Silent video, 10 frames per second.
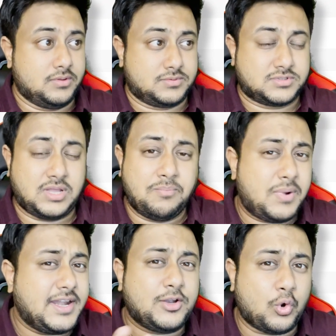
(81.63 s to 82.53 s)

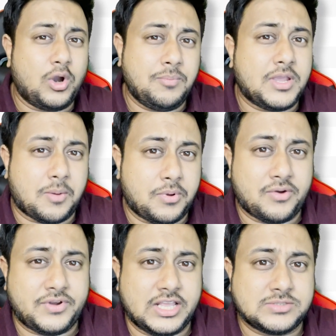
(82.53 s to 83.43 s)
Somebody told me a couple
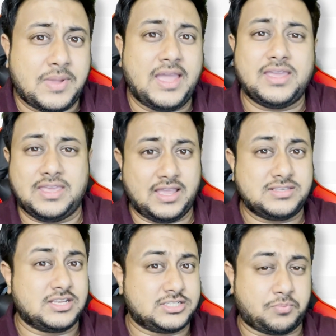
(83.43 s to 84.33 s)
of days back,
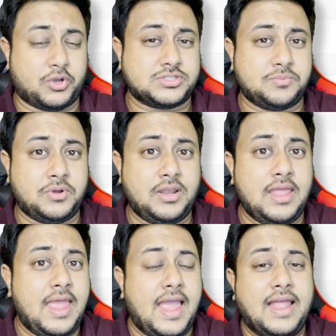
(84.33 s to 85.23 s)
yes, it's possible.
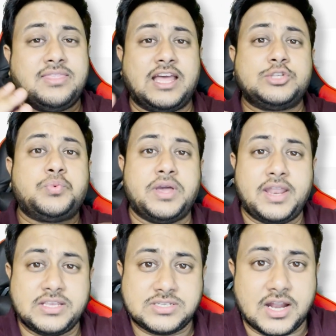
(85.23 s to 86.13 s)
And that's where
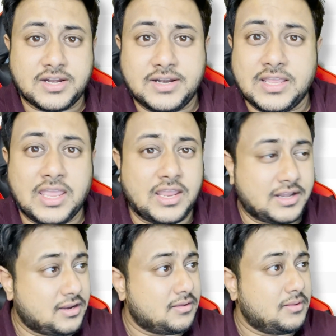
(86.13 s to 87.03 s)
I started digging
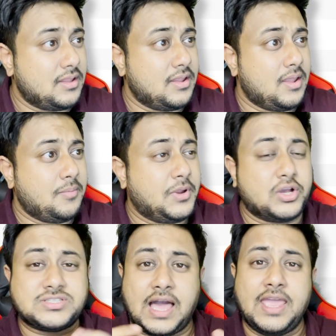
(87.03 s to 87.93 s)
it
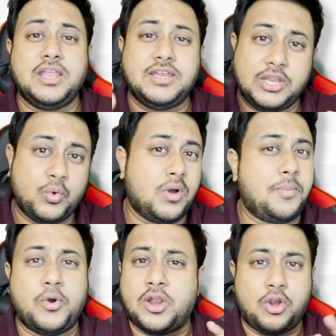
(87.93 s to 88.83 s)
because I knew
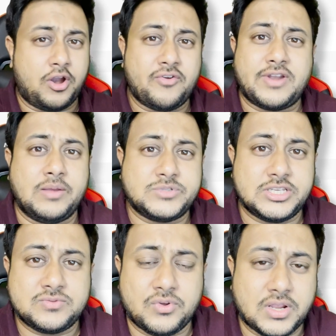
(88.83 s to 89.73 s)
about a lot of time
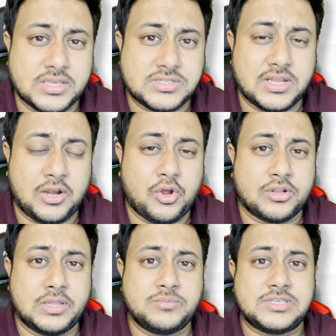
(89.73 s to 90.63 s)
series forecasting
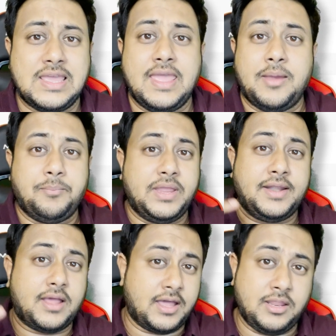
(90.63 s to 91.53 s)
algorithms, be
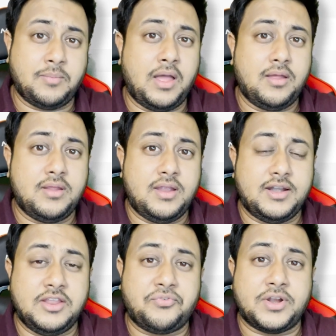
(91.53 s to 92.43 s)
it ARIMA,
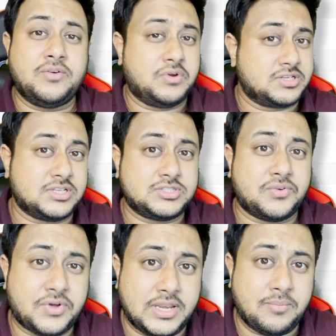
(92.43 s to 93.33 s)
different versions
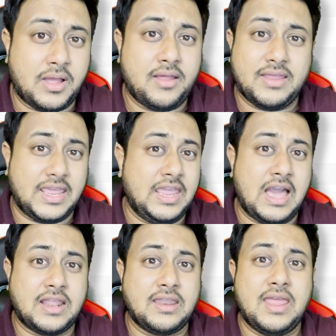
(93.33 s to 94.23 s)
of ARIMA,
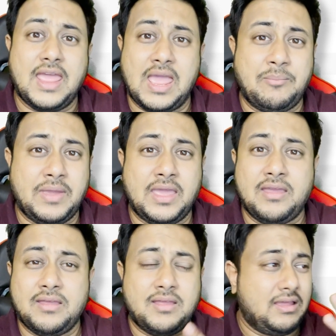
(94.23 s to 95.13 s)
ARMA,
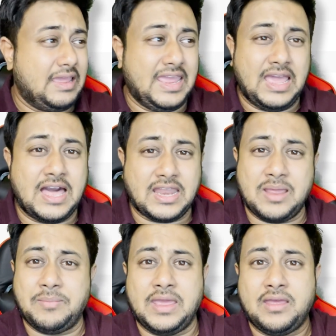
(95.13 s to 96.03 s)

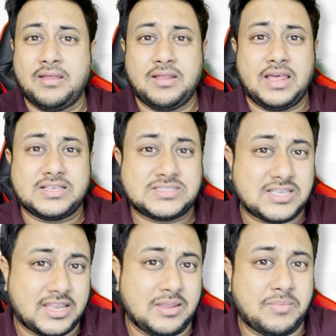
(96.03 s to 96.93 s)
ARMA,
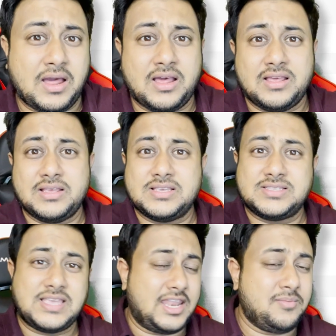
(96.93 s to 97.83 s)
SARIMA,
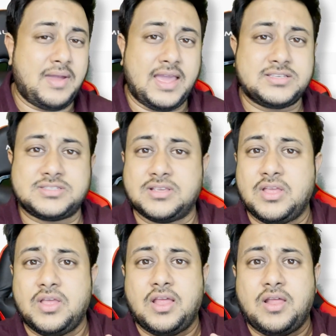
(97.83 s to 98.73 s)
SARIMAX,
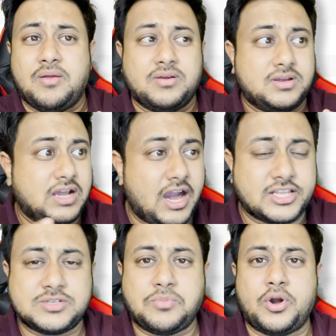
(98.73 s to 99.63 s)

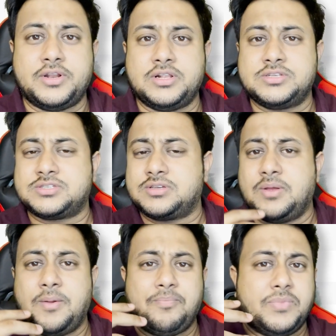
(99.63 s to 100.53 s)
GARCH models,
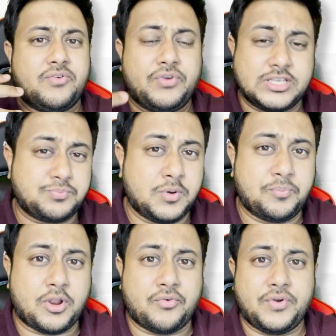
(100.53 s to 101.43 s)
Facebook
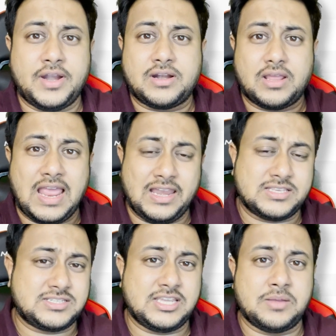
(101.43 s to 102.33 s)
Prophet,
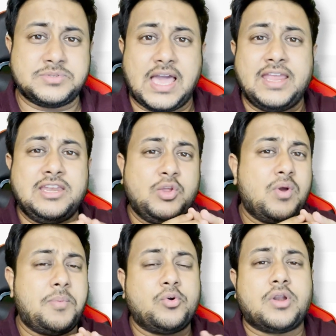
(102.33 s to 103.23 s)
LSTMs. I knew
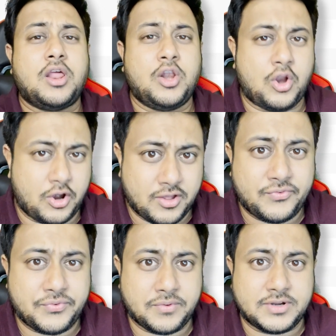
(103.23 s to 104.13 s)
about a lot
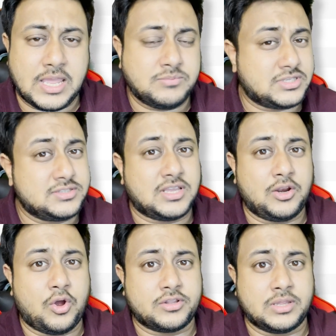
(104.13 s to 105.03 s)
of time series
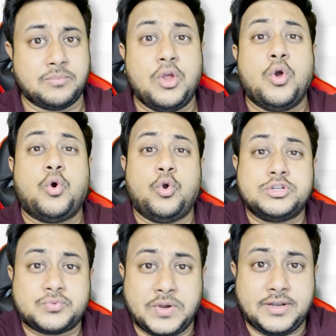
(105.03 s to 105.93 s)
algorithm.
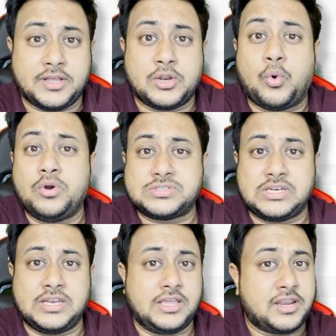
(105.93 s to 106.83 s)
Holt's winter, Holt's
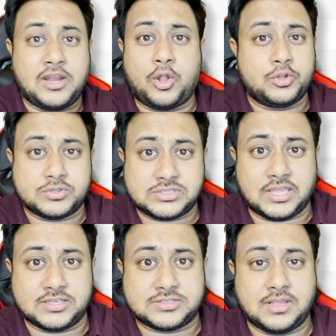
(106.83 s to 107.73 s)
linear, and all those
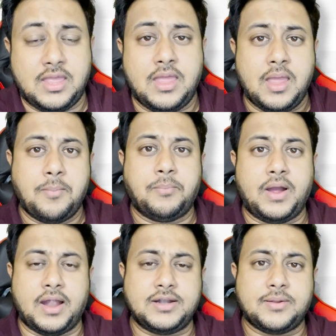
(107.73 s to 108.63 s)
things.
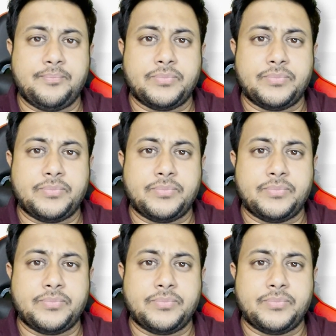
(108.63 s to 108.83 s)
But